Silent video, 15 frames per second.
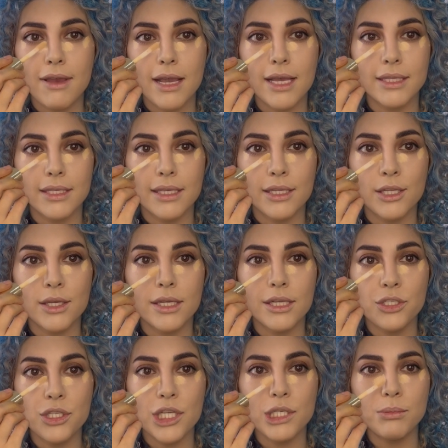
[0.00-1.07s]
and then
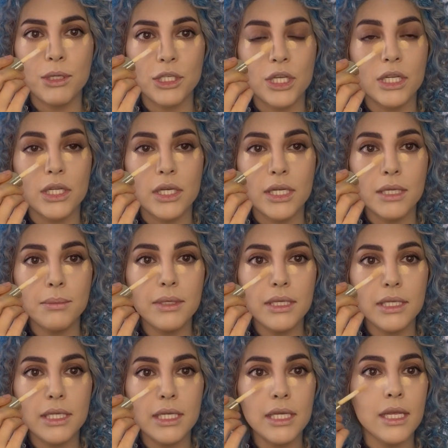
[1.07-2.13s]
gradually blend out the
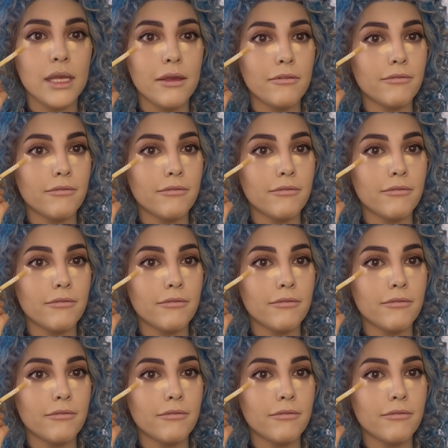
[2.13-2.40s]
rest.